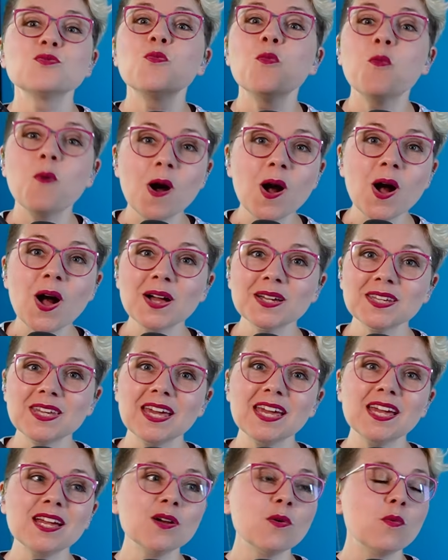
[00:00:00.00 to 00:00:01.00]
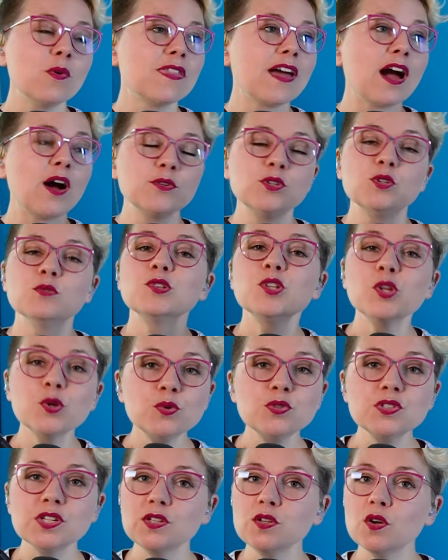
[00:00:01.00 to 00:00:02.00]
working without you
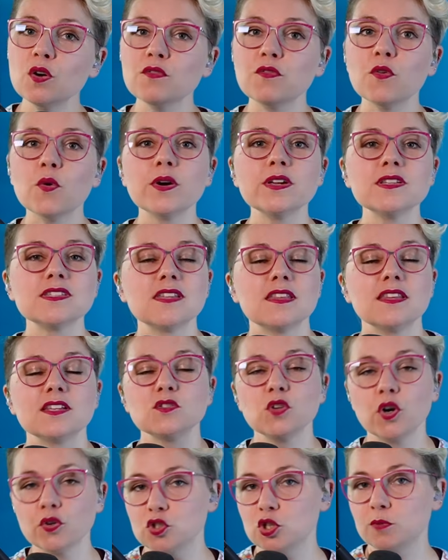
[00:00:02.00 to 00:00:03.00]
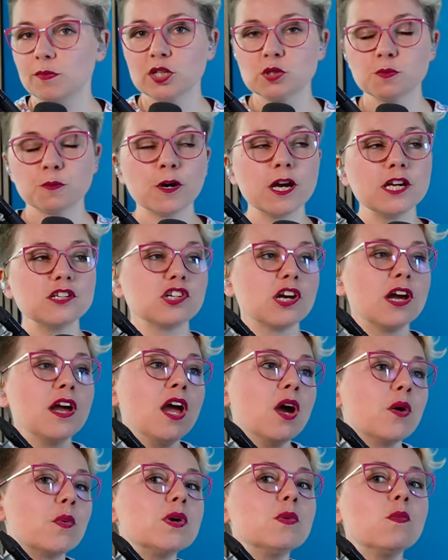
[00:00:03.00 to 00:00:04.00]
losing your voice, and there's not too much pressure.
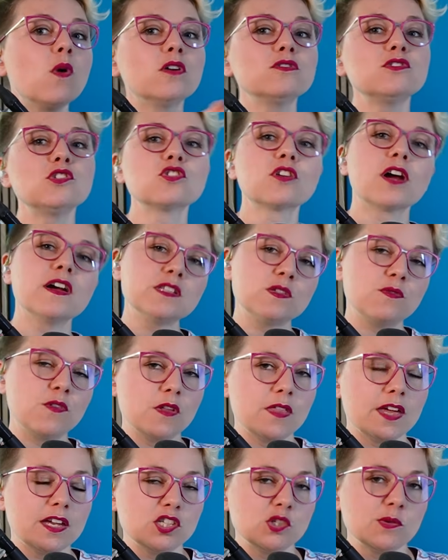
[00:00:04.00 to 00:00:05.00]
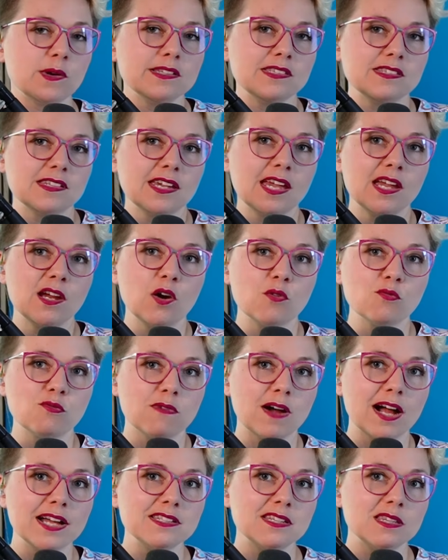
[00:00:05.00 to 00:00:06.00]
We want to transfer that into our singing
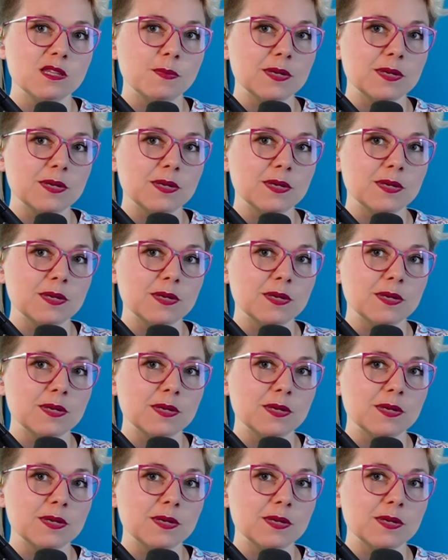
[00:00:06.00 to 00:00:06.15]
right at the